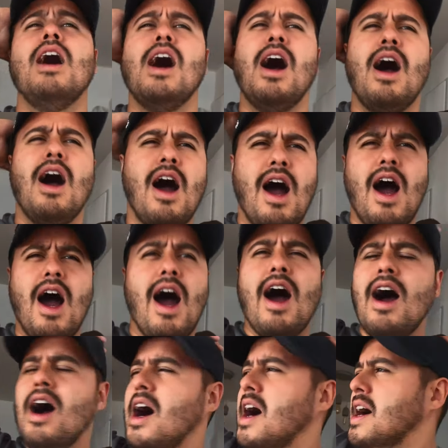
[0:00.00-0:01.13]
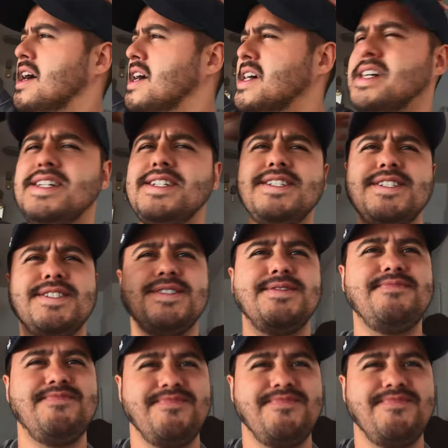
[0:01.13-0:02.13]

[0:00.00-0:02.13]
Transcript: and inspired to work on my next video